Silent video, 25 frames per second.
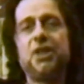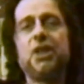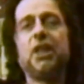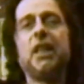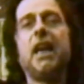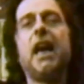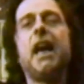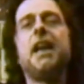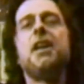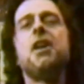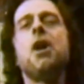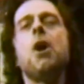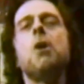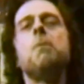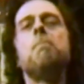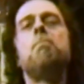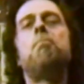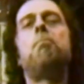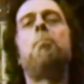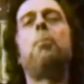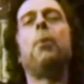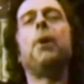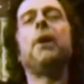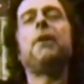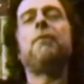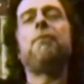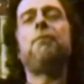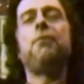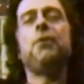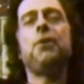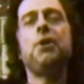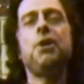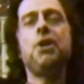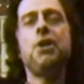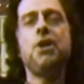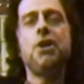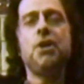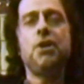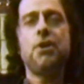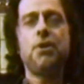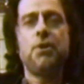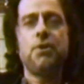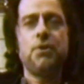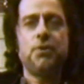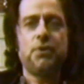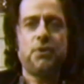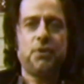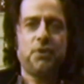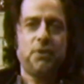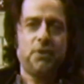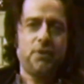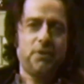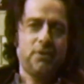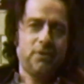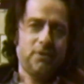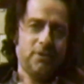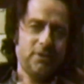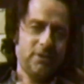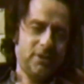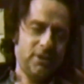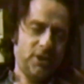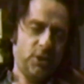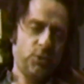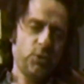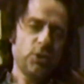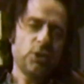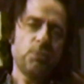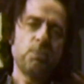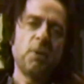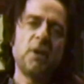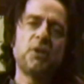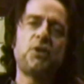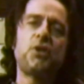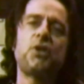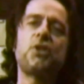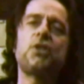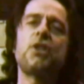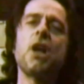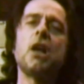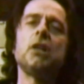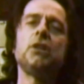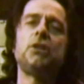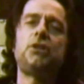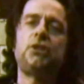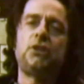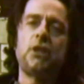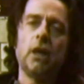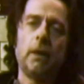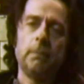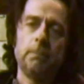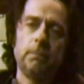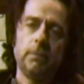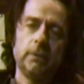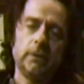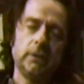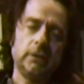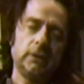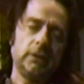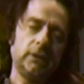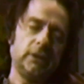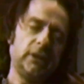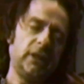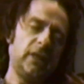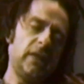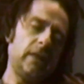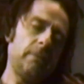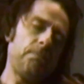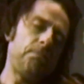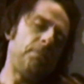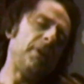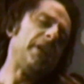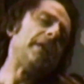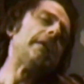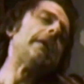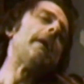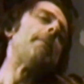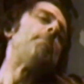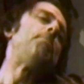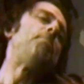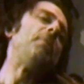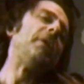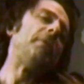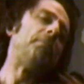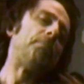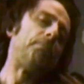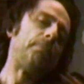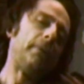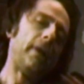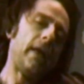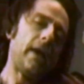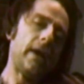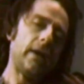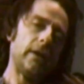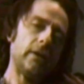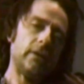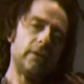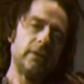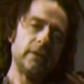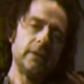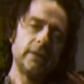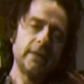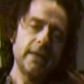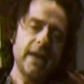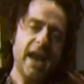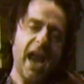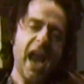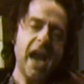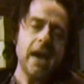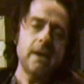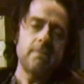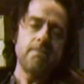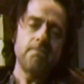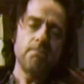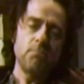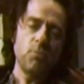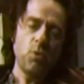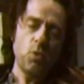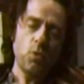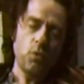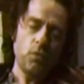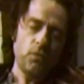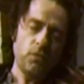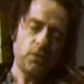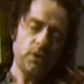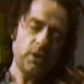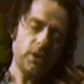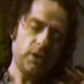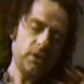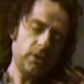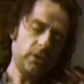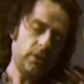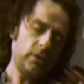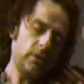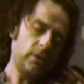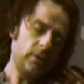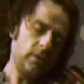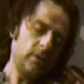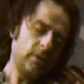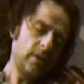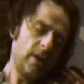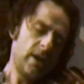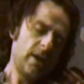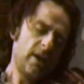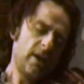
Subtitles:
Actually, I'd known Brick for years. He was my stunt double, and he'd been a bit player in the 8 movies.